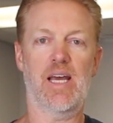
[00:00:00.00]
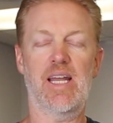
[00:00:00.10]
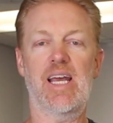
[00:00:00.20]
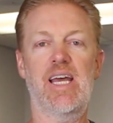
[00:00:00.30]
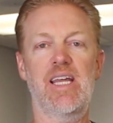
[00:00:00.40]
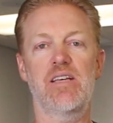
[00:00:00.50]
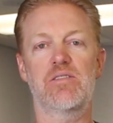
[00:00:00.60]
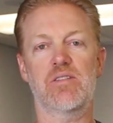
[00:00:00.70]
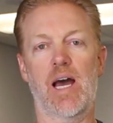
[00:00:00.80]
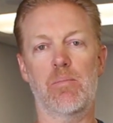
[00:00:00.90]
in any
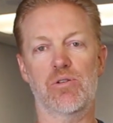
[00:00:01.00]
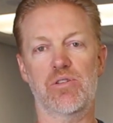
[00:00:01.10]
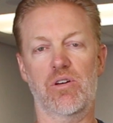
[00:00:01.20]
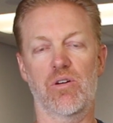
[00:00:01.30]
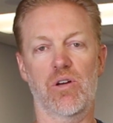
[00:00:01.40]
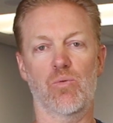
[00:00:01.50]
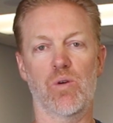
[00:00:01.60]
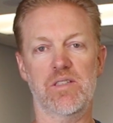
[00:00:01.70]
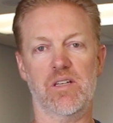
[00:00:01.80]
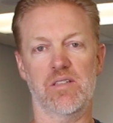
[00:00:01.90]
cybersecurity
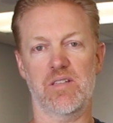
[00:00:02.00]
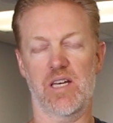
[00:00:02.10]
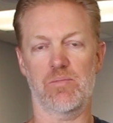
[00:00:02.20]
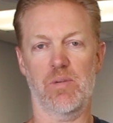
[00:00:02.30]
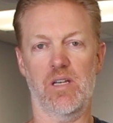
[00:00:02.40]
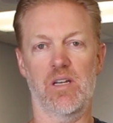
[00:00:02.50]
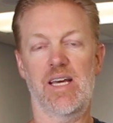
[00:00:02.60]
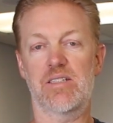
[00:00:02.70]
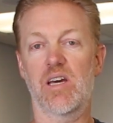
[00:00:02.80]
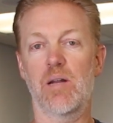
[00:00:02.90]
risk assessment
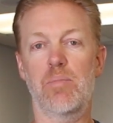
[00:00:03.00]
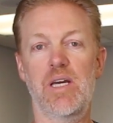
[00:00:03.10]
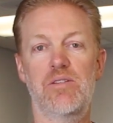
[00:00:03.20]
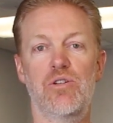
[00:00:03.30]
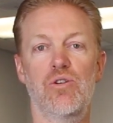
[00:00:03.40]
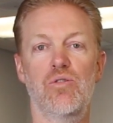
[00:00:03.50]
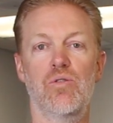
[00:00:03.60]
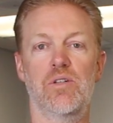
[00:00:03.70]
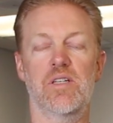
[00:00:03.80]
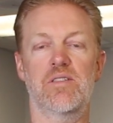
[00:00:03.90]
is gonna be
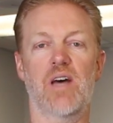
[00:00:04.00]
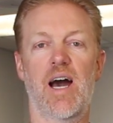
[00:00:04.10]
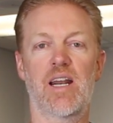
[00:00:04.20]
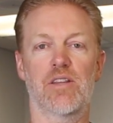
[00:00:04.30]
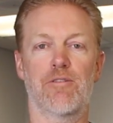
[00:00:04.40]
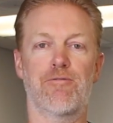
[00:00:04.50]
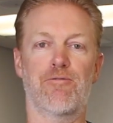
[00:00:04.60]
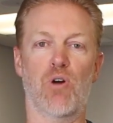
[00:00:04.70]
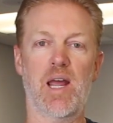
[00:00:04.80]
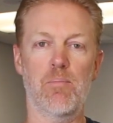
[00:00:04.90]
to decide on the
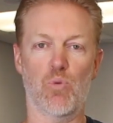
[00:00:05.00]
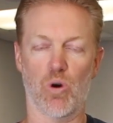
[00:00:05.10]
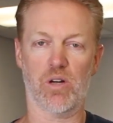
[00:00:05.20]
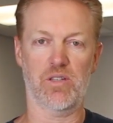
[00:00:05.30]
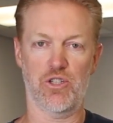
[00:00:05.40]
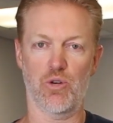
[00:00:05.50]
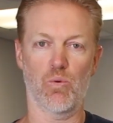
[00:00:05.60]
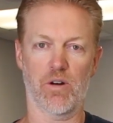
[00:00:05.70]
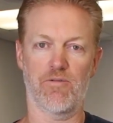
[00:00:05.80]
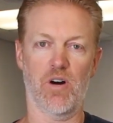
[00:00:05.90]
framework that you
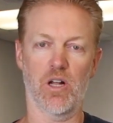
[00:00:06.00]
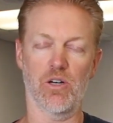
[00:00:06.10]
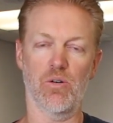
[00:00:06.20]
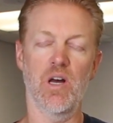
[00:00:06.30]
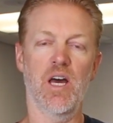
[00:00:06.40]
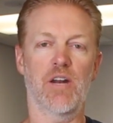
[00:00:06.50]
wanna follow.